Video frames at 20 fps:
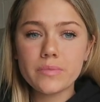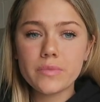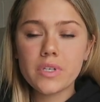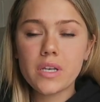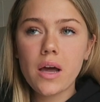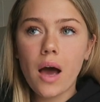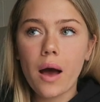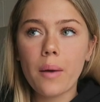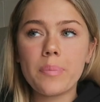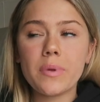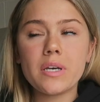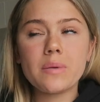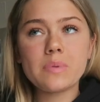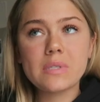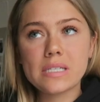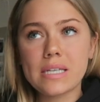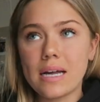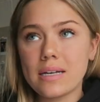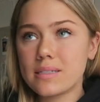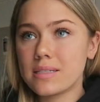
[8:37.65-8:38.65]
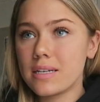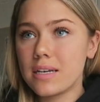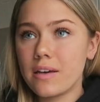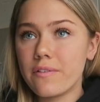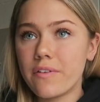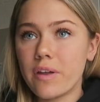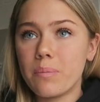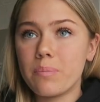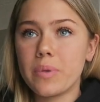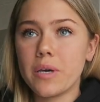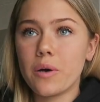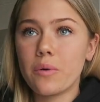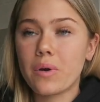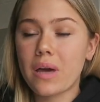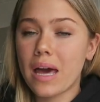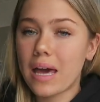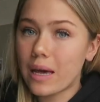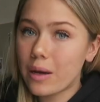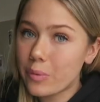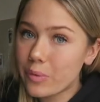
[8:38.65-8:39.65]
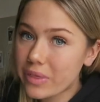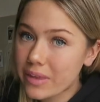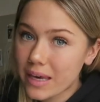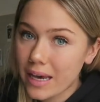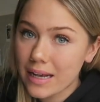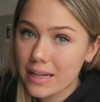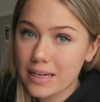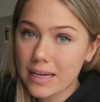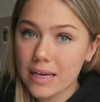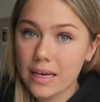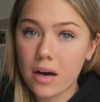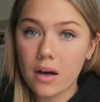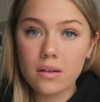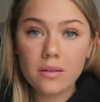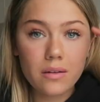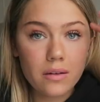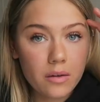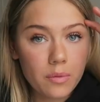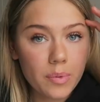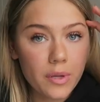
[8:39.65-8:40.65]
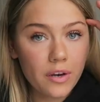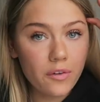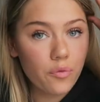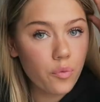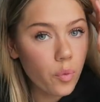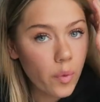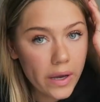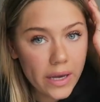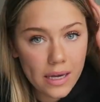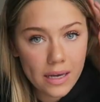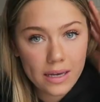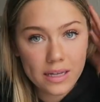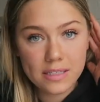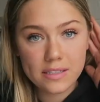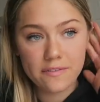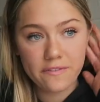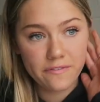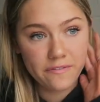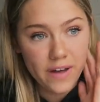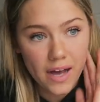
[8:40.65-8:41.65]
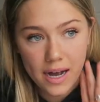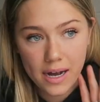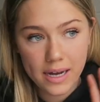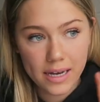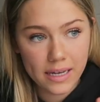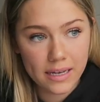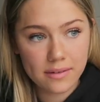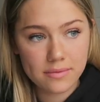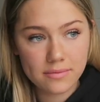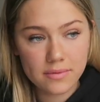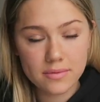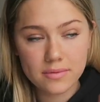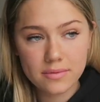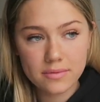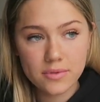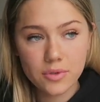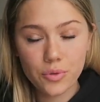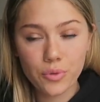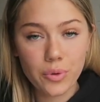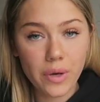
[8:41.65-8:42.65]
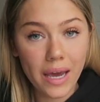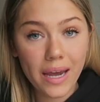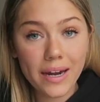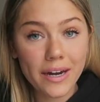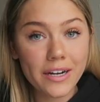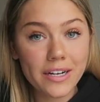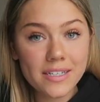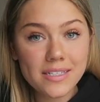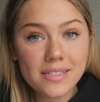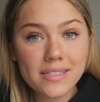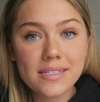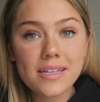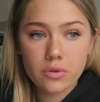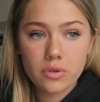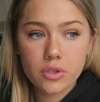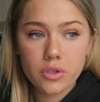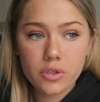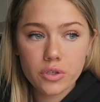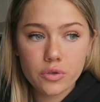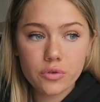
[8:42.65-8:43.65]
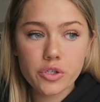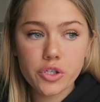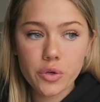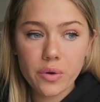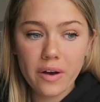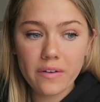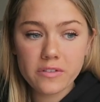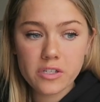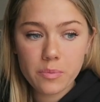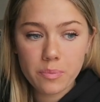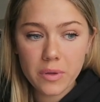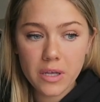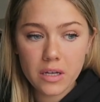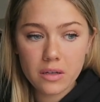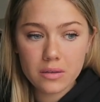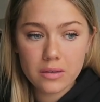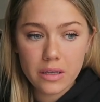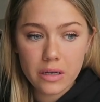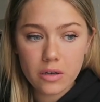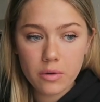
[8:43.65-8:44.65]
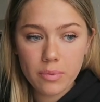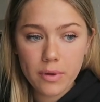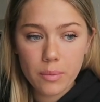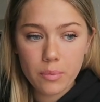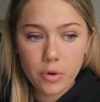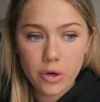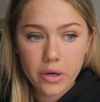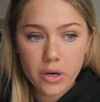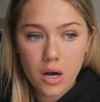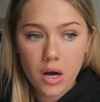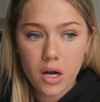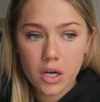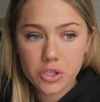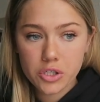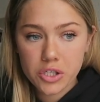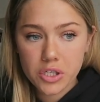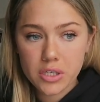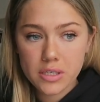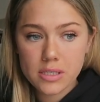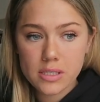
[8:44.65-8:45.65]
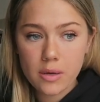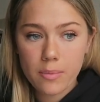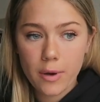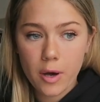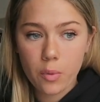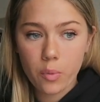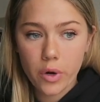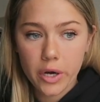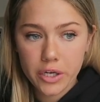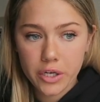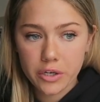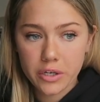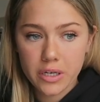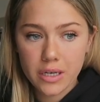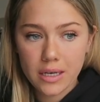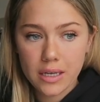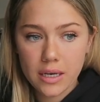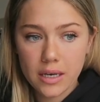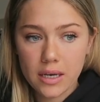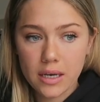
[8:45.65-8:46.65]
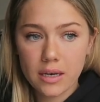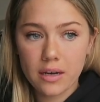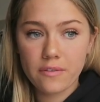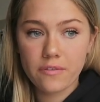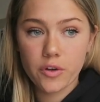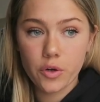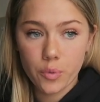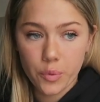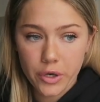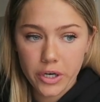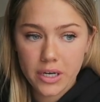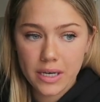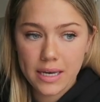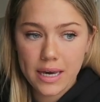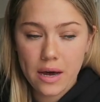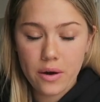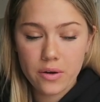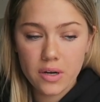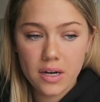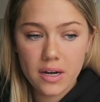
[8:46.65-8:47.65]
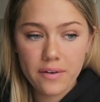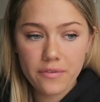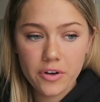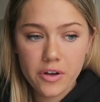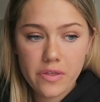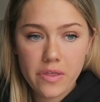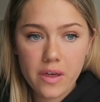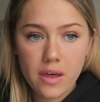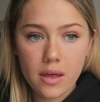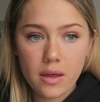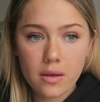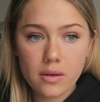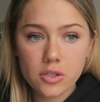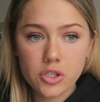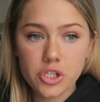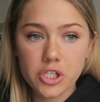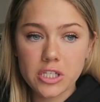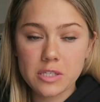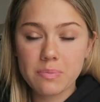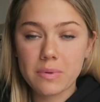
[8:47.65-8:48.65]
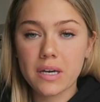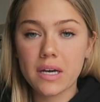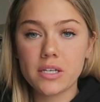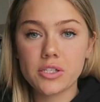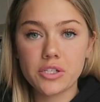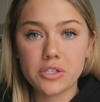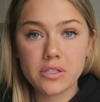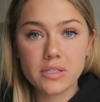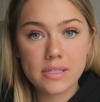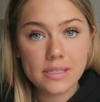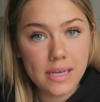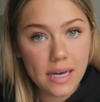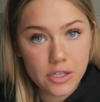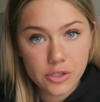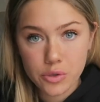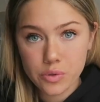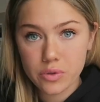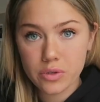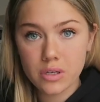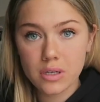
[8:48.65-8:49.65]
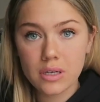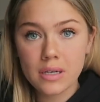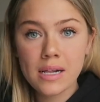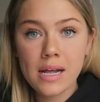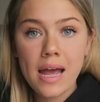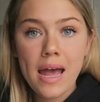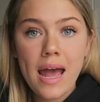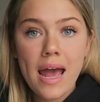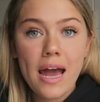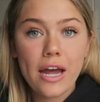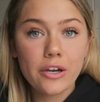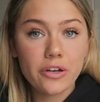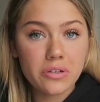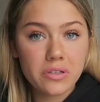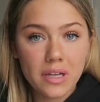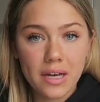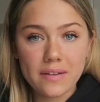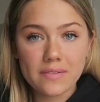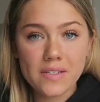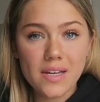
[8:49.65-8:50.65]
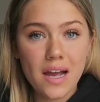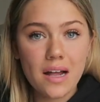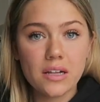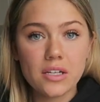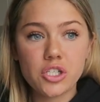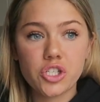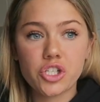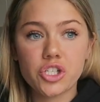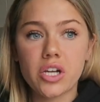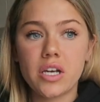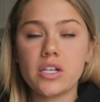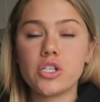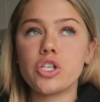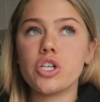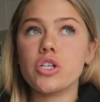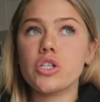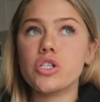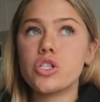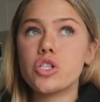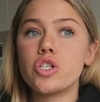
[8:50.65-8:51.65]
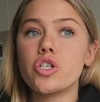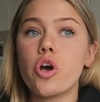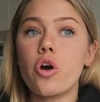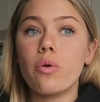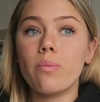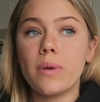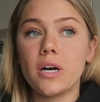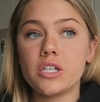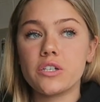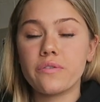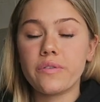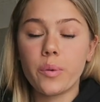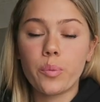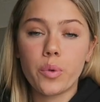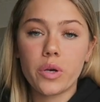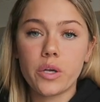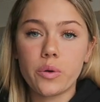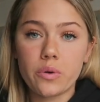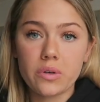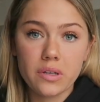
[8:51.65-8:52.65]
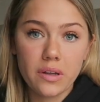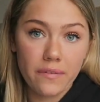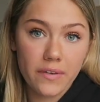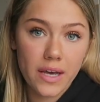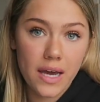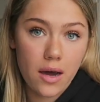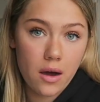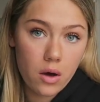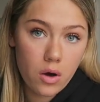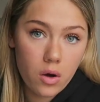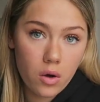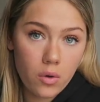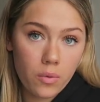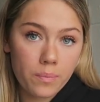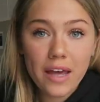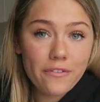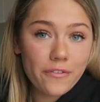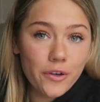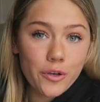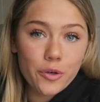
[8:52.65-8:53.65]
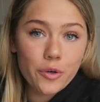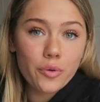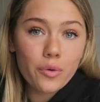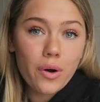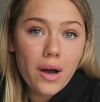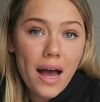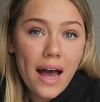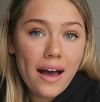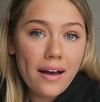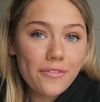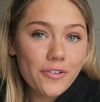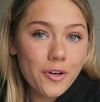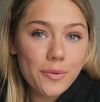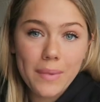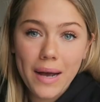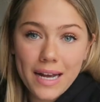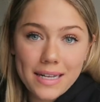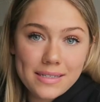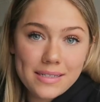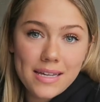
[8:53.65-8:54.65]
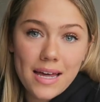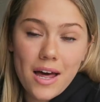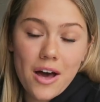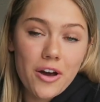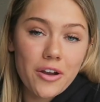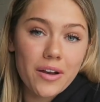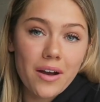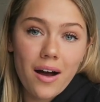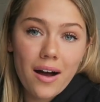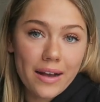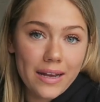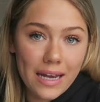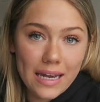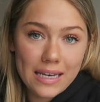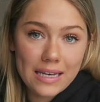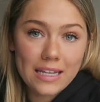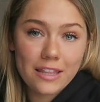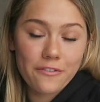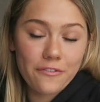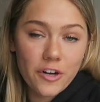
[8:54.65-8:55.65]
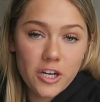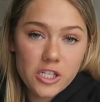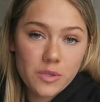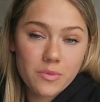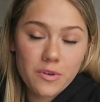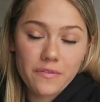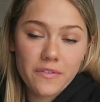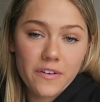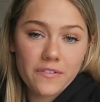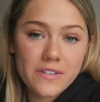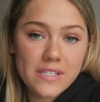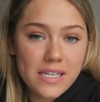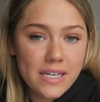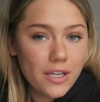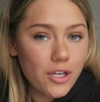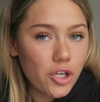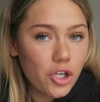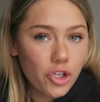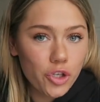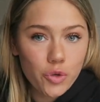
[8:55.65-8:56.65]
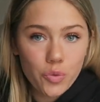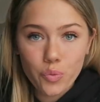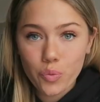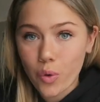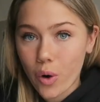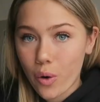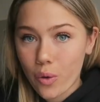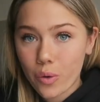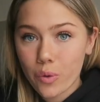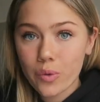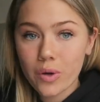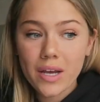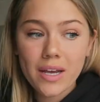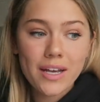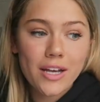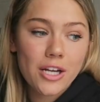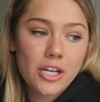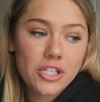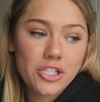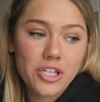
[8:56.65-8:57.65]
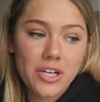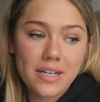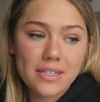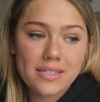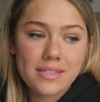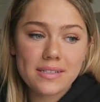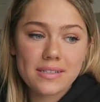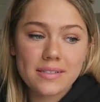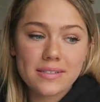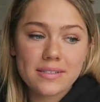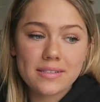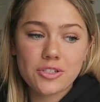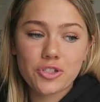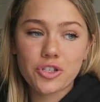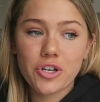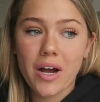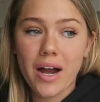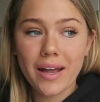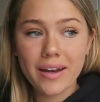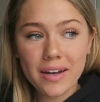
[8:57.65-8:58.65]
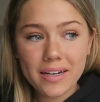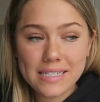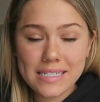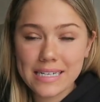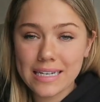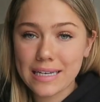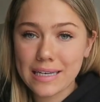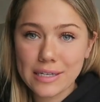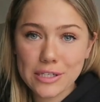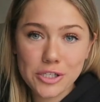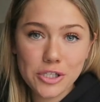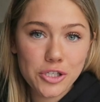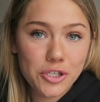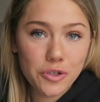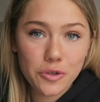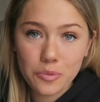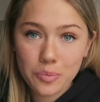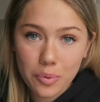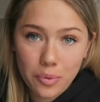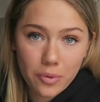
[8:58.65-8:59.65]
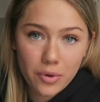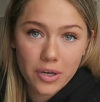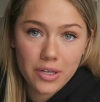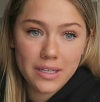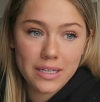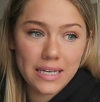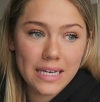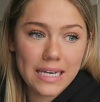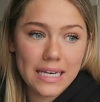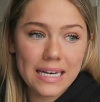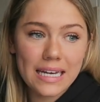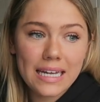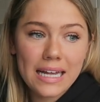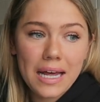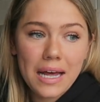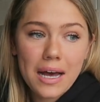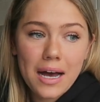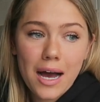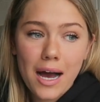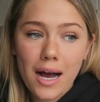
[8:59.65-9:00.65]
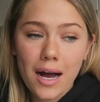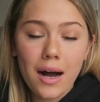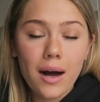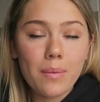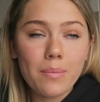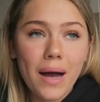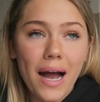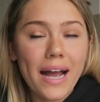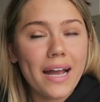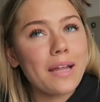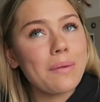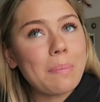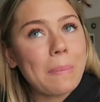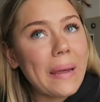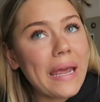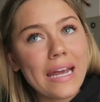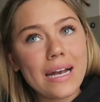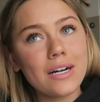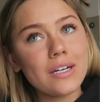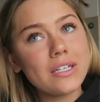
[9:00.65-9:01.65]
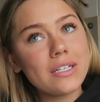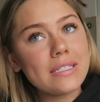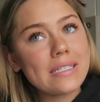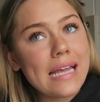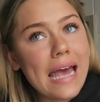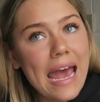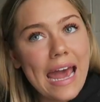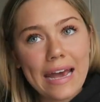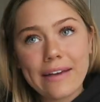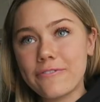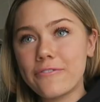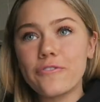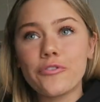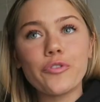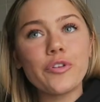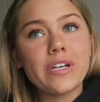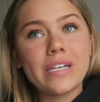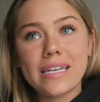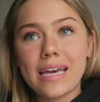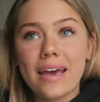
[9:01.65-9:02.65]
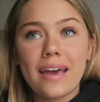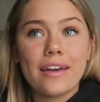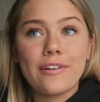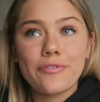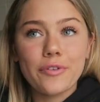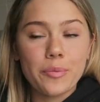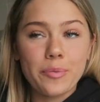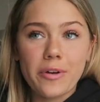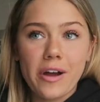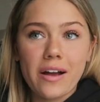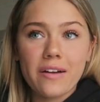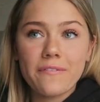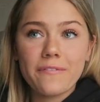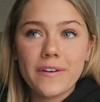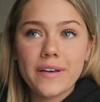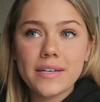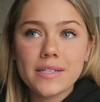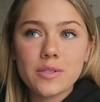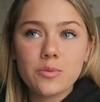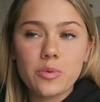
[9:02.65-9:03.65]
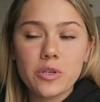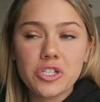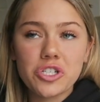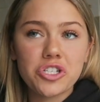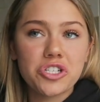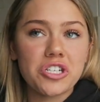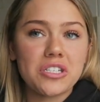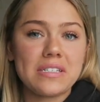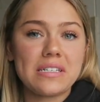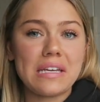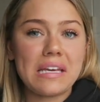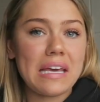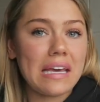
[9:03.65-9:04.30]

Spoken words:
not be obsessive and be okay with gaining a little bit of weight. It's fine, who cares? You do have to be a little bit more conscious about what you're eating and if you're working out and everything, just because your schedule and your lifestyle is changing so much from when you were living at home. If you have your mindset on not gaining the freshman 15, you won't. Just try not to eat too poorly. I had bagels every day for breakfast, which just